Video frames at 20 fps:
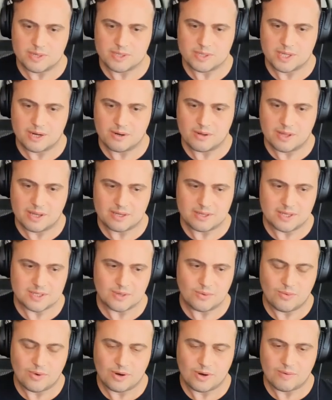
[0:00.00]
They just care like, does
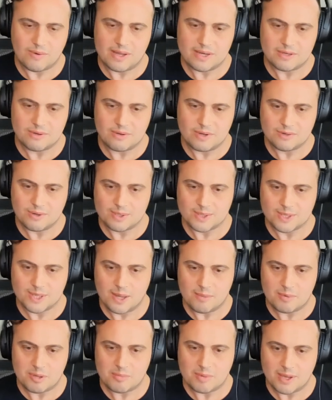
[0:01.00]
it work right and do I trust the
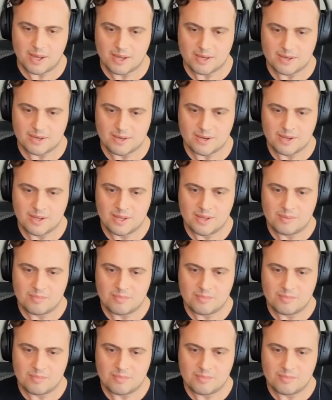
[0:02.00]
company behind it?